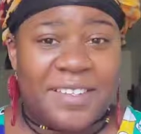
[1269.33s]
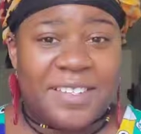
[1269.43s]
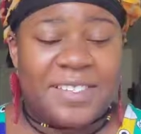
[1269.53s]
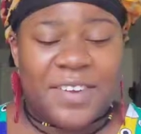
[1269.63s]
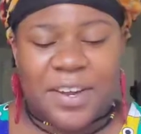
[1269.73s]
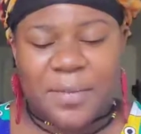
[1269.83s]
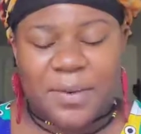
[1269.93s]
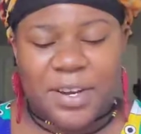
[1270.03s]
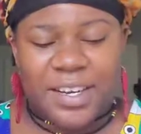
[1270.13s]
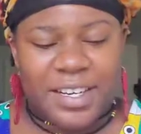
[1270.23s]
It's very
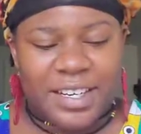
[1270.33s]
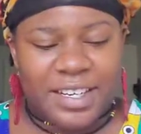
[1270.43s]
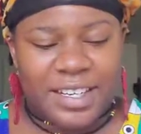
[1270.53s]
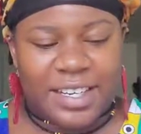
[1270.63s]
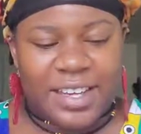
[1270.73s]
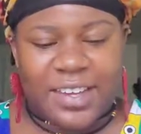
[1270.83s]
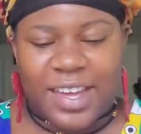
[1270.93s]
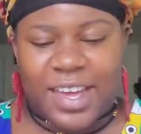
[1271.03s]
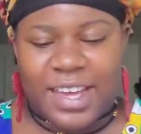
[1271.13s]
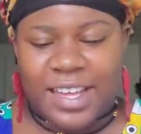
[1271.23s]
important.
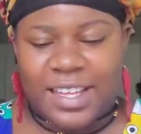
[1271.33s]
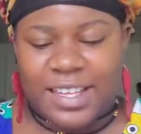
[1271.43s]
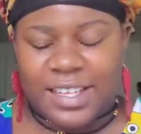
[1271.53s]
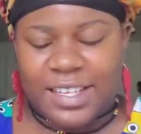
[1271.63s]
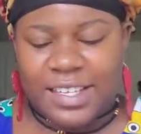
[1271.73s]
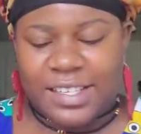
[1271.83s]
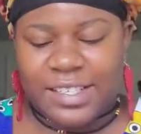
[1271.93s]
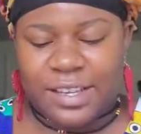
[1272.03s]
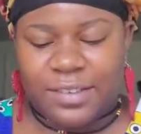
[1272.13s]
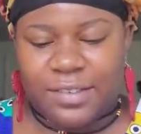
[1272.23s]
Okay, so